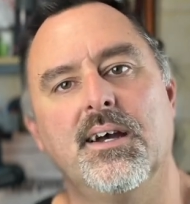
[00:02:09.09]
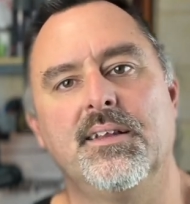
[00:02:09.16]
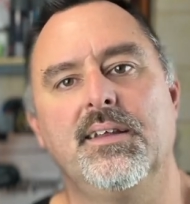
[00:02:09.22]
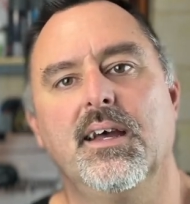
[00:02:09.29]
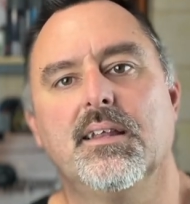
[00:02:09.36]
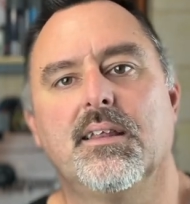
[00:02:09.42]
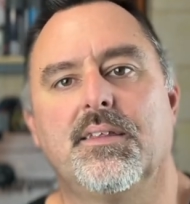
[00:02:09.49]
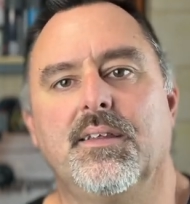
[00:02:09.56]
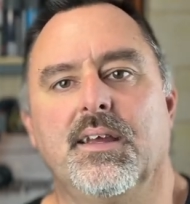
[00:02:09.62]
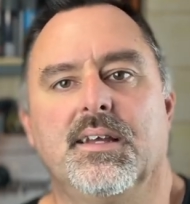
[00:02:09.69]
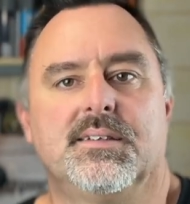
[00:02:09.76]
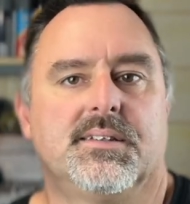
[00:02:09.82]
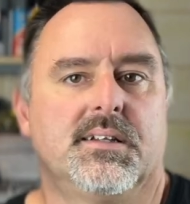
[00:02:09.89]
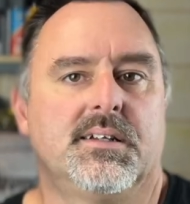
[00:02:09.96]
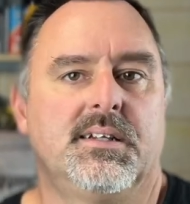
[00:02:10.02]
And the other thing
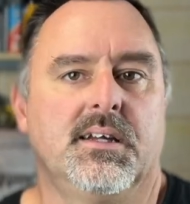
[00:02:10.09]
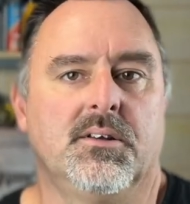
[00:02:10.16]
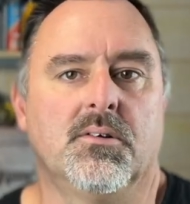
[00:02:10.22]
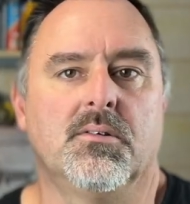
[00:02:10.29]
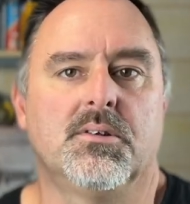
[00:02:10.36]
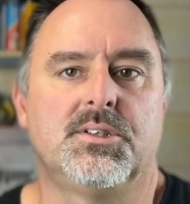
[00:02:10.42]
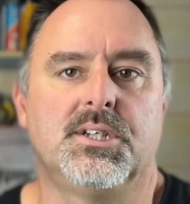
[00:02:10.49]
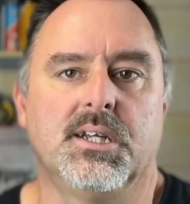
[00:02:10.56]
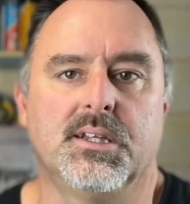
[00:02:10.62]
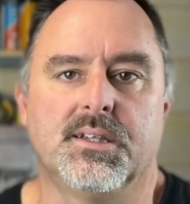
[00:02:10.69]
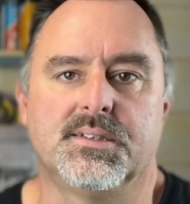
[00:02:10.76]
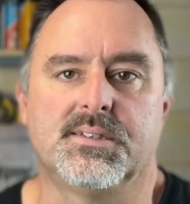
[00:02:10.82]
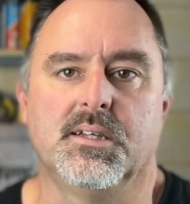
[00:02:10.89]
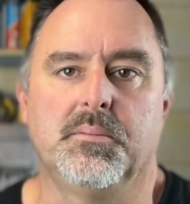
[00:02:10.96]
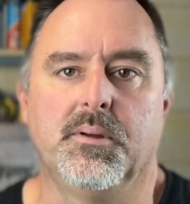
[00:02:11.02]
is that the technology in the
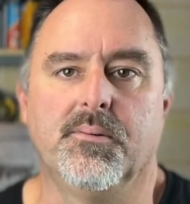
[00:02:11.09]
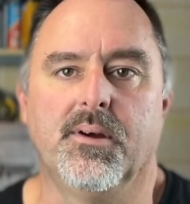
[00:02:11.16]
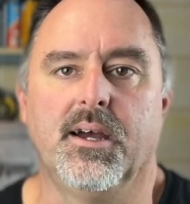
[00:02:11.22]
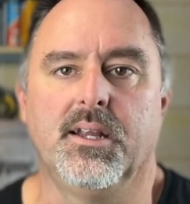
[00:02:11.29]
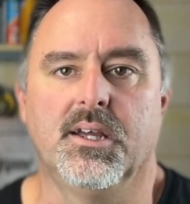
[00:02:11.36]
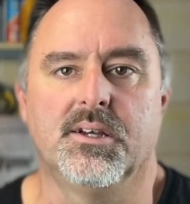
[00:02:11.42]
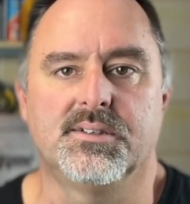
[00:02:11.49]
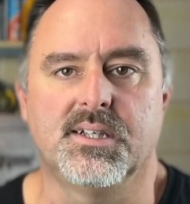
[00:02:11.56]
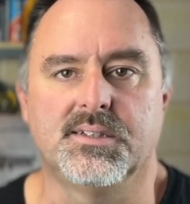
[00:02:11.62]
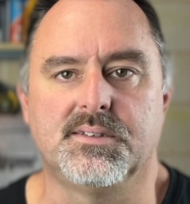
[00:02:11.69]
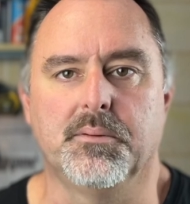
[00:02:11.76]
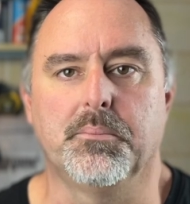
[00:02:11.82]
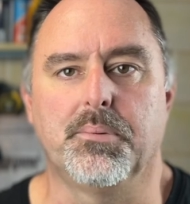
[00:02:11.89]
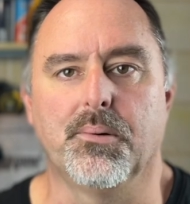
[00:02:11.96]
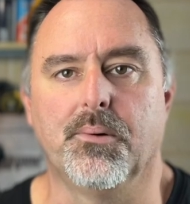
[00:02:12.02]
CB radios has
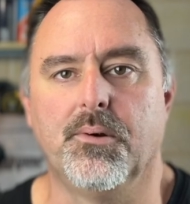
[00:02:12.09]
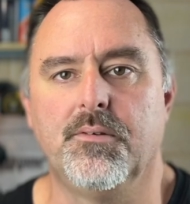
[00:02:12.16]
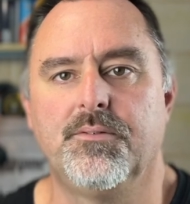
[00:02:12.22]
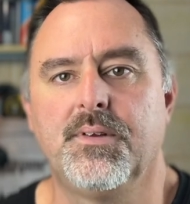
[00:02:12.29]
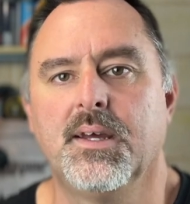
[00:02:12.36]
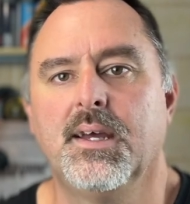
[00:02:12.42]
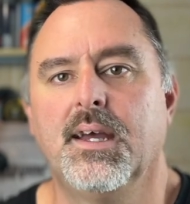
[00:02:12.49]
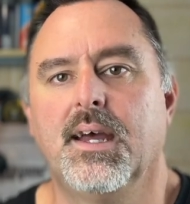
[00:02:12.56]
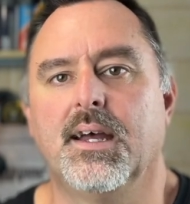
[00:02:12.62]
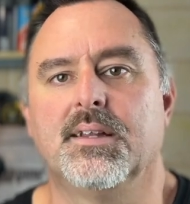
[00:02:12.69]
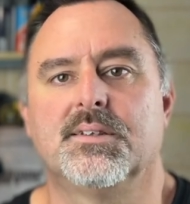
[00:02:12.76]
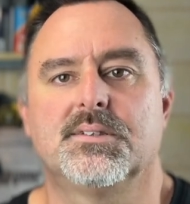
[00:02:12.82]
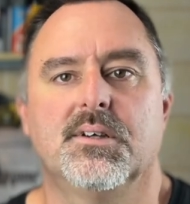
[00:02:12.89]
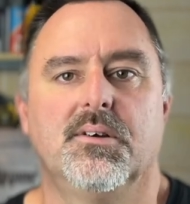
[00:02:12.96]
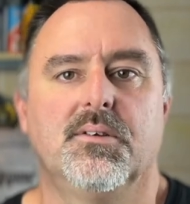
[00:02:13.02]
improved,
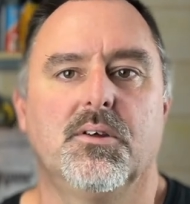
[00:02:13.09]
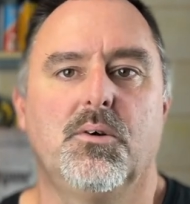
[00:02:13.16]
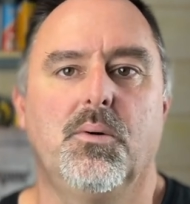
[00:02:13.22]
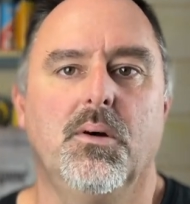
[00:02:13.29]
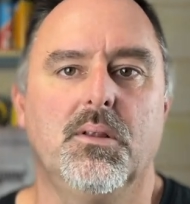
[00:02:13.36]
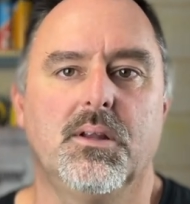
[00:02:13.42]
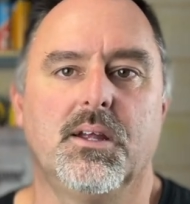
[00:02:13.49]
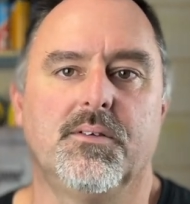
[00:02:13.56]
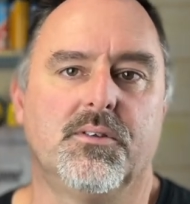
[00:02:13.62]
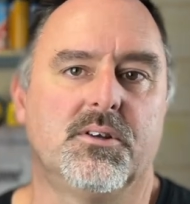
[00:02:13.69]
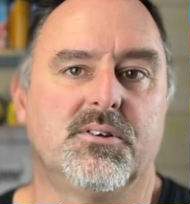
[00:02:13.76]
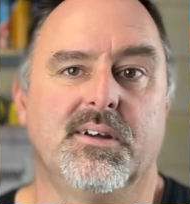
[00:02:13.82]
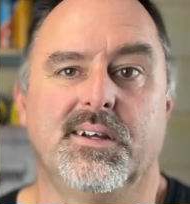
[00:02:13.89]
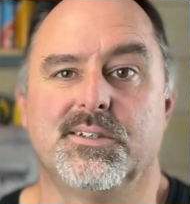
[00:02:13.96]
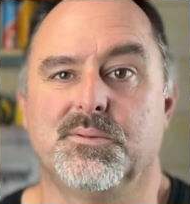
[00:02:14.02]
and so the quality of the
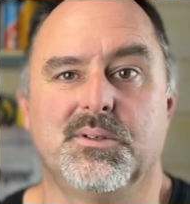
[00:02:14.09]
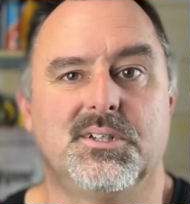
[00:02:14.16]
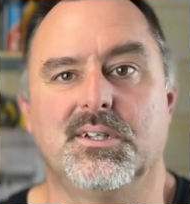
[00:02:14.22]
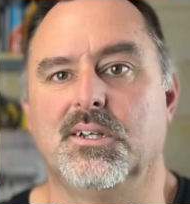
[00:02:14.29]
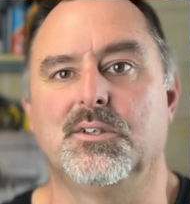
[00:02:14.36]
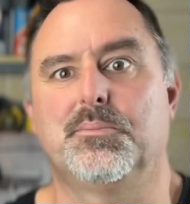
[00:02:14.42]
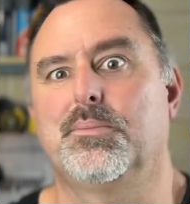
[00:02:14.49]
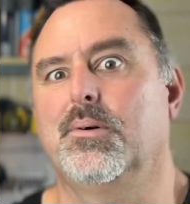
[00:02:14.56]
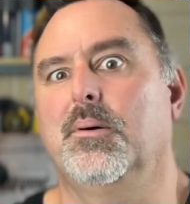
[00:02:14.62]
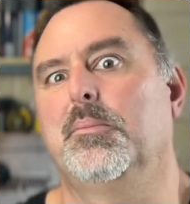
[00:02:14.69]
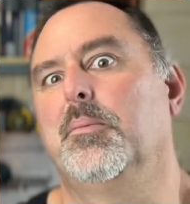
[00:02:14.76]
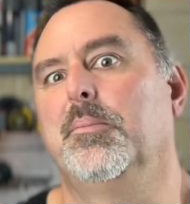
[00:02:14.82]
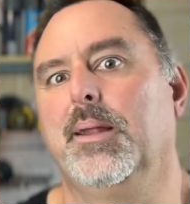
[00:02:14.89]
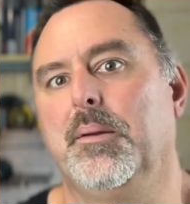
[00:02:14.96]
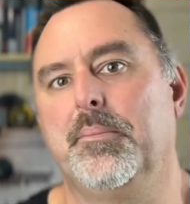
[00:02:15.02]
transmission is
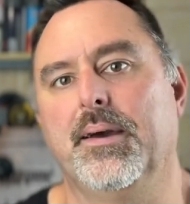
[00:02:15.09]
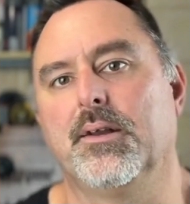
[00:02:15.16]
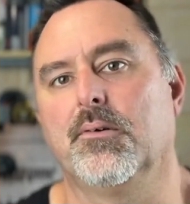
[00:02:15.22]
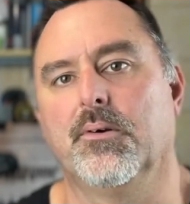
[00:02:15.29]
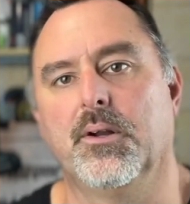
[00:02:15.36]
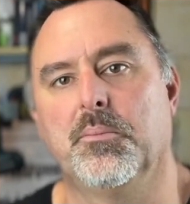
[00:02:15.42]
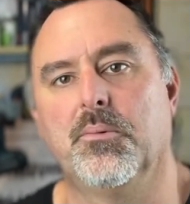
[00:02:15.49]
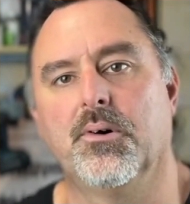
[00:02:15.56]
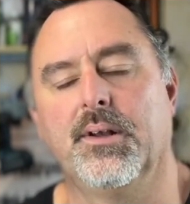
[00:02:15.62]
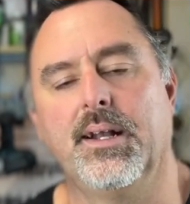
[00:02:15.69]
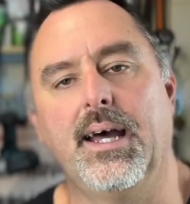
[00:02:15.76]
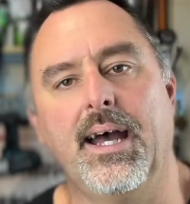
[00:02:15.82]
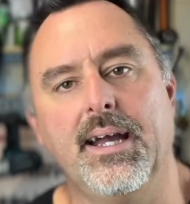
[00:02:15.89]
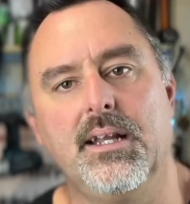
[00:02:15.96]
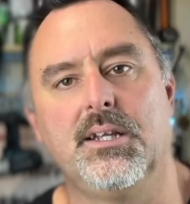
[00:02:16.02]
probably better on a modern
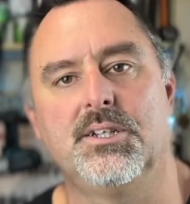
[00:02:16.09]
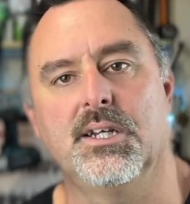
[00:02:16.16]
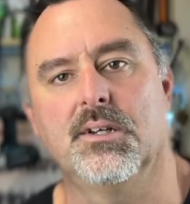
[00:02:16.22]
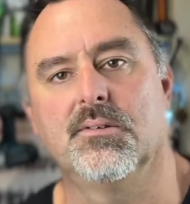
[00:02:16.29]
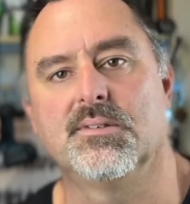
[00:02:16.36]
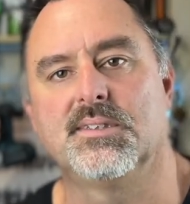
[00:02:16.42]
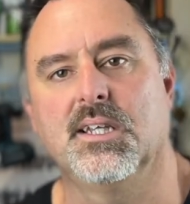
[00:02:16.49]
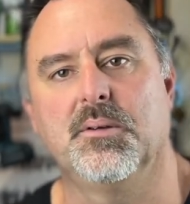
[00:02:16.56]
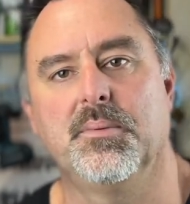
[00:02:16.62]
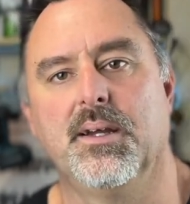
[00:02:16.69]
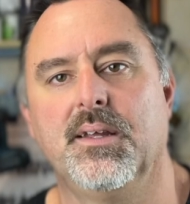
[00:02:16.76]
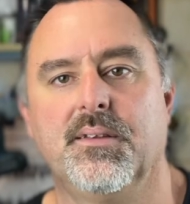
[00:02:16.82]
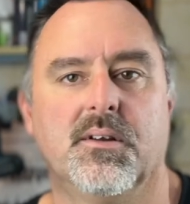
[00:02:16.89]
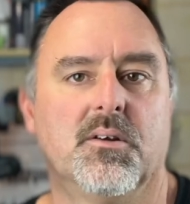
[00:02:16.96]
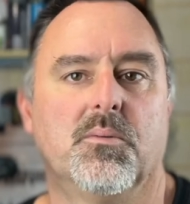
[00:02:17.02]
80-channel
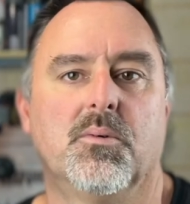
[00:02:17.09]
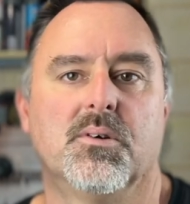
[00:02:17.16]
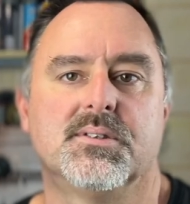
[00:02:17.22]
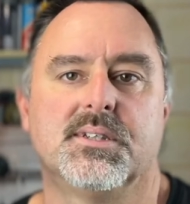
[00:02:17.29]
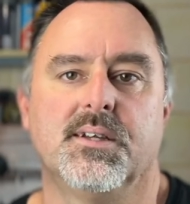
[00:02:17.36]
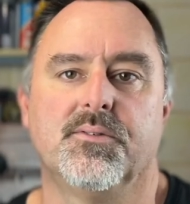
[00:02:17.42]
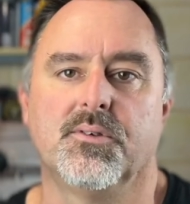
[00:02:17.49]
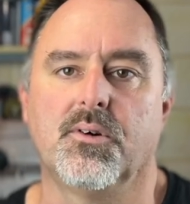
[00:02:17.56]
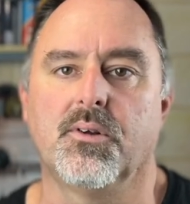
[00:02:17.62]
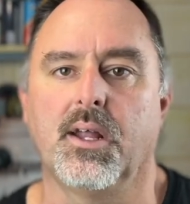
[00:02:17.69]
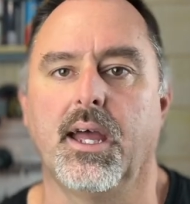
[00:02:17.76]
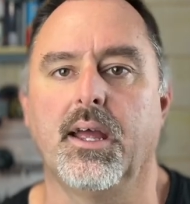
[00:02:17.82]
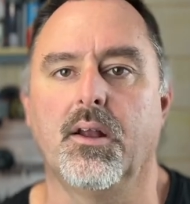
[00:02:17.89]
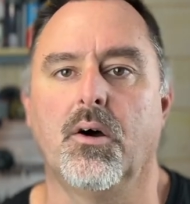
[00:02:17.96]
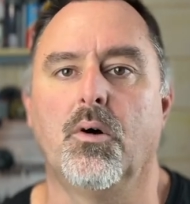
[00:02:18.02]
CB than it was even on
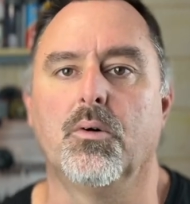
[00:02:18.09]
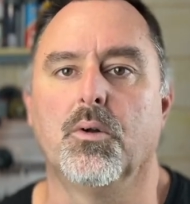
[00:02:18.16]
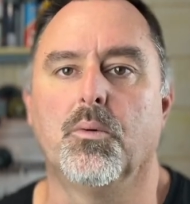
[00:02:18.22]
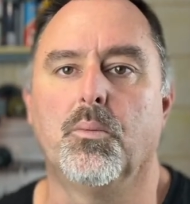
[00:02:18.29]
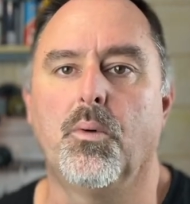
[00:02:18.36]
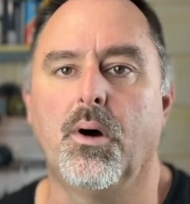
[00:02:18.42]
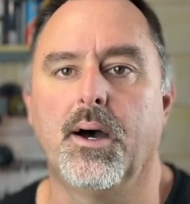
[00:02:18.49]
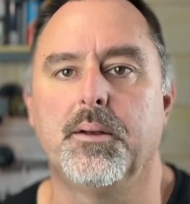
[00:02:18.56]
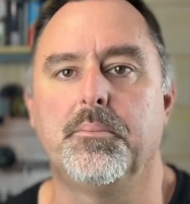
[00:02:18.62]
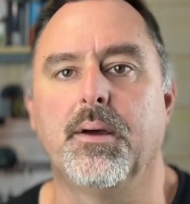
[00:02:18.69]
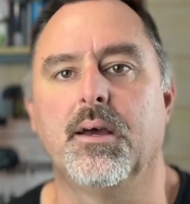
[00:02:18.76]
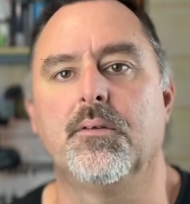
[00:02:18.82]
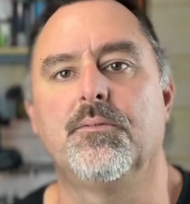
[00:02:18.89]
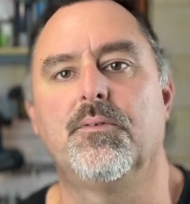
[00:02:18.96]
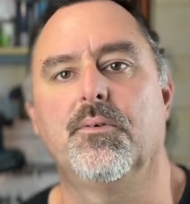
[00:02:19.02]
an older
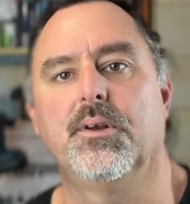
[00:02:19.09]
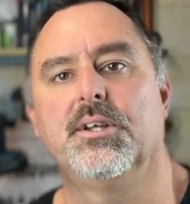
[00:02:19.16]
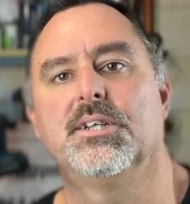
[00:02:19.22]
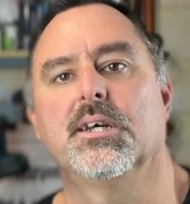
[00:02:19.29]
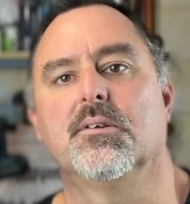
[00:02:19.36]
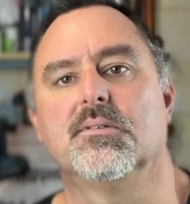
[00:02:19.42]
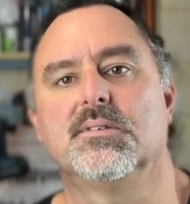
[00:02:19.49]
wideband 40-channel